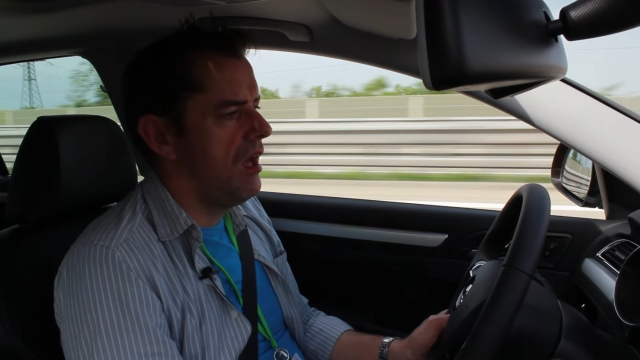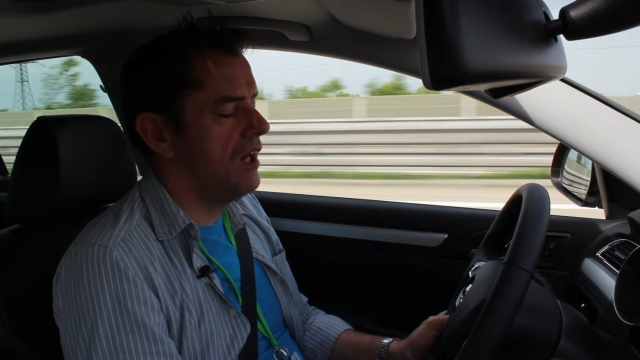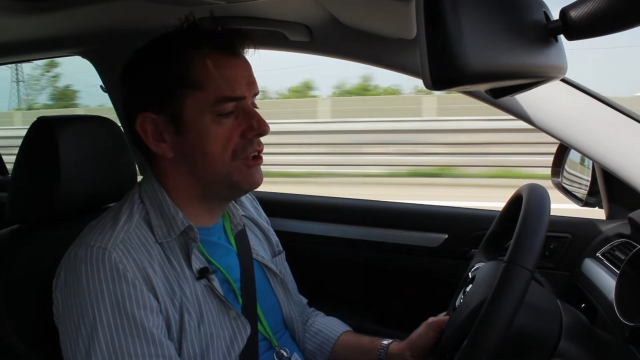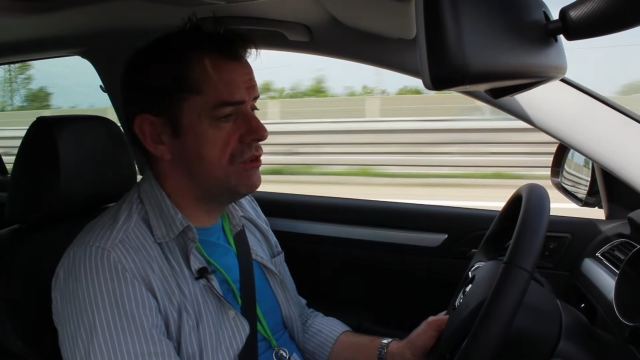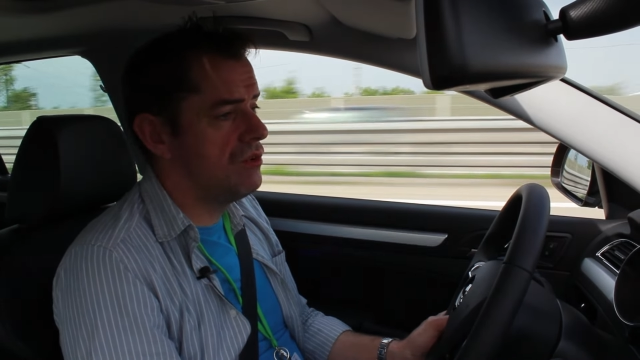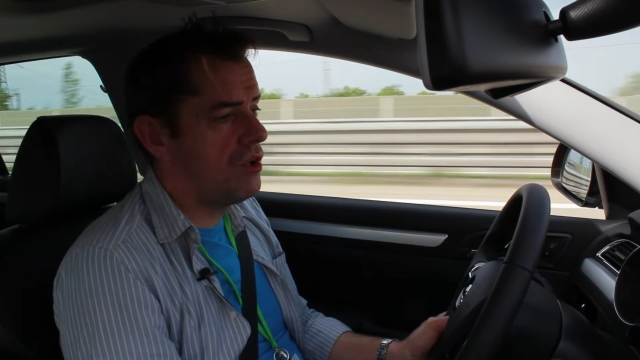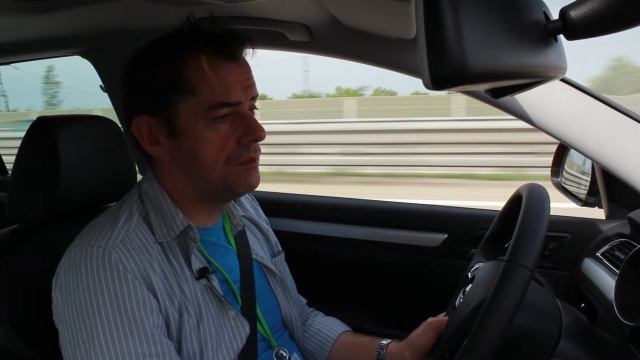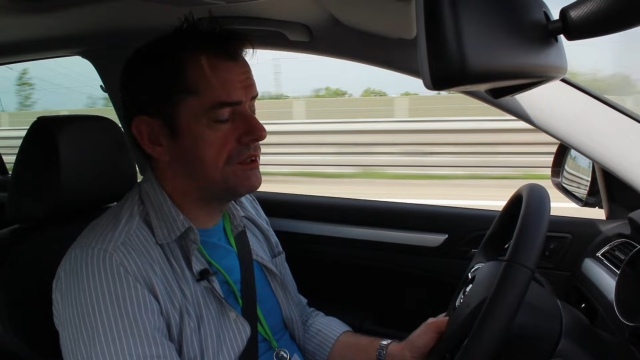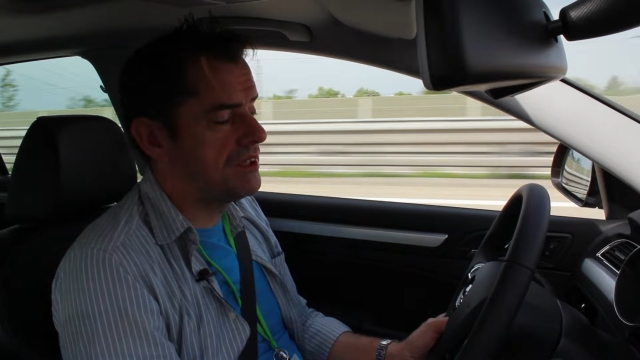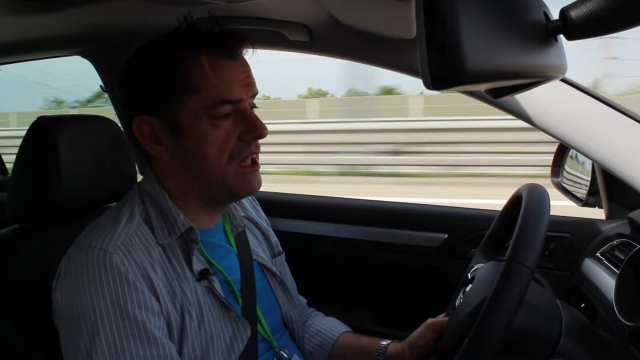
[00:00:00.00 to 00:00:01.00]
I do
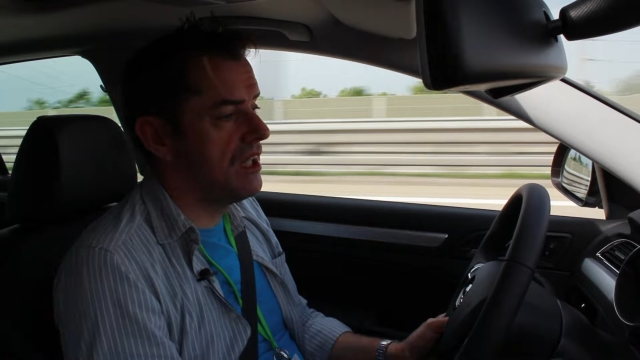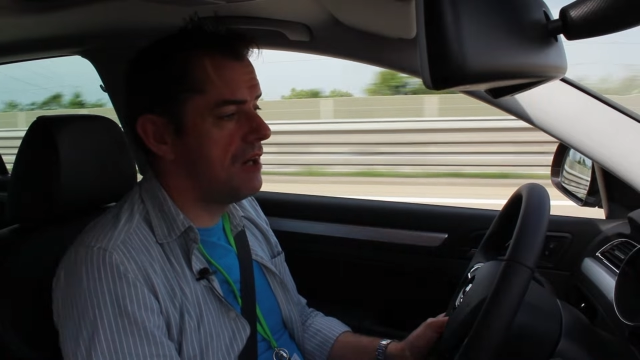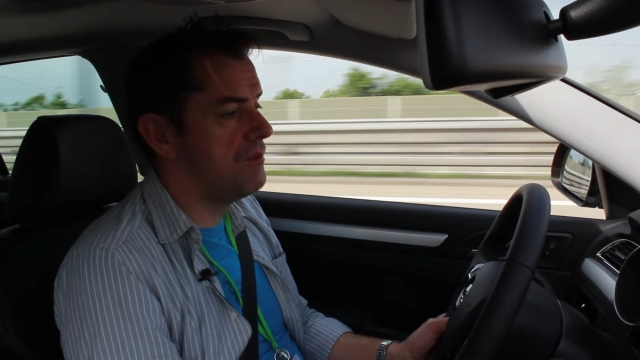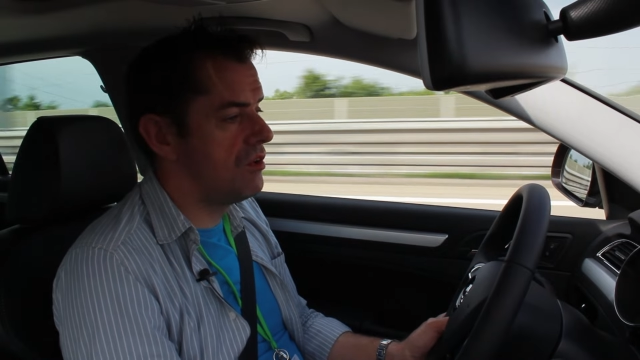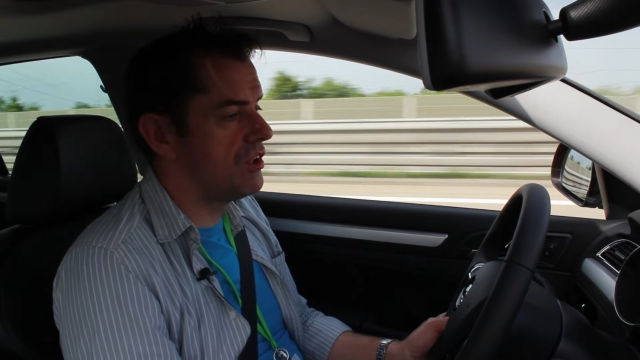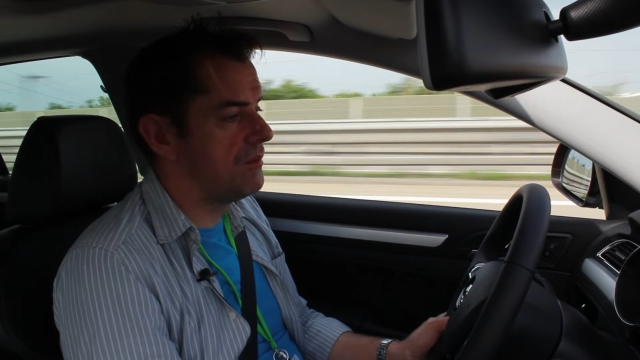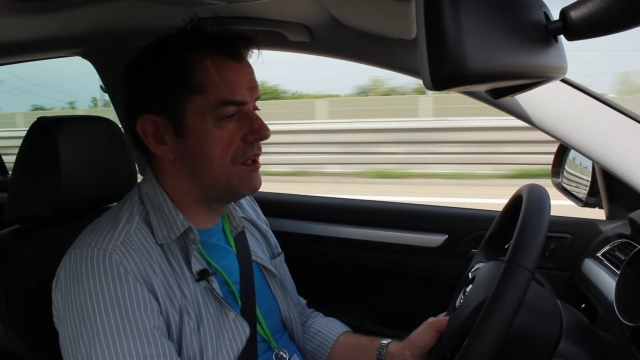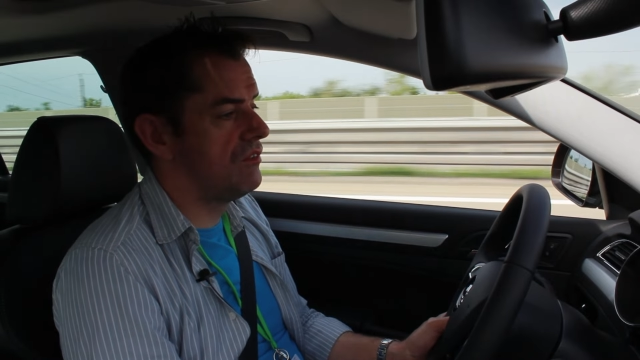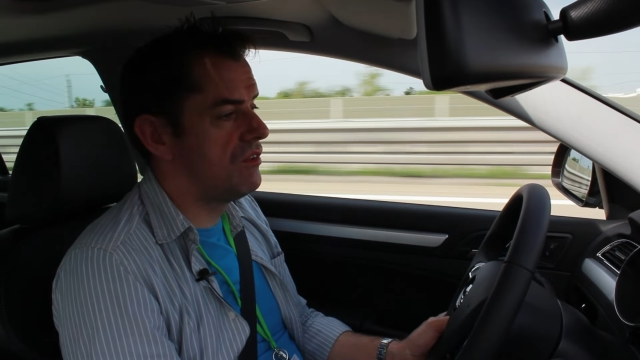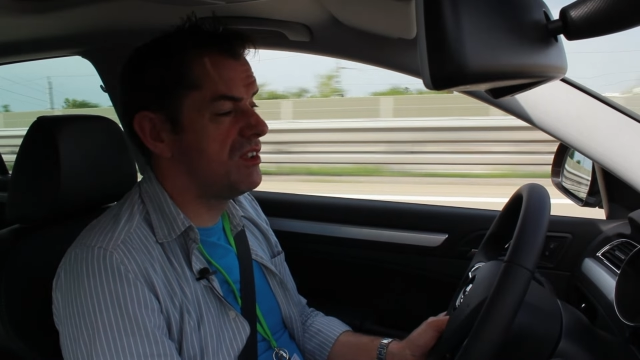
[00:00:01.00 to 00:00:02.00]
hope to see a lot more of them
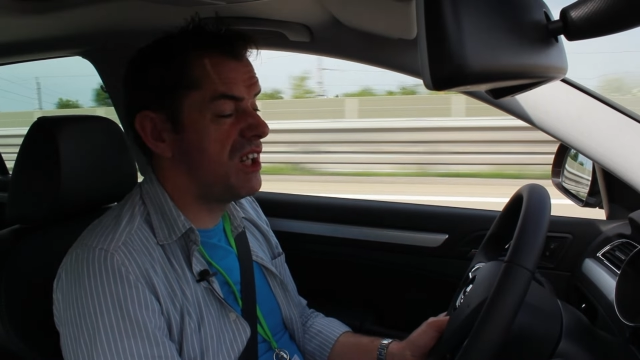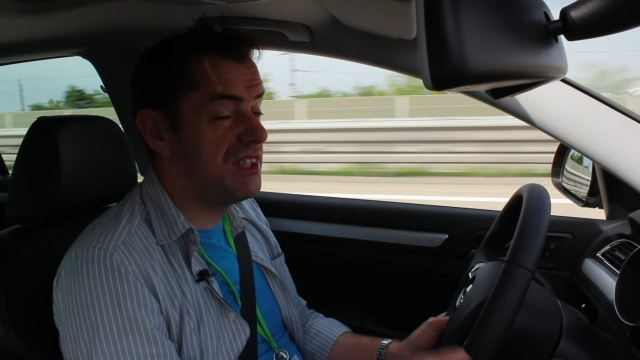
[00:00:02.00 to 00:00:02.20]
on the road.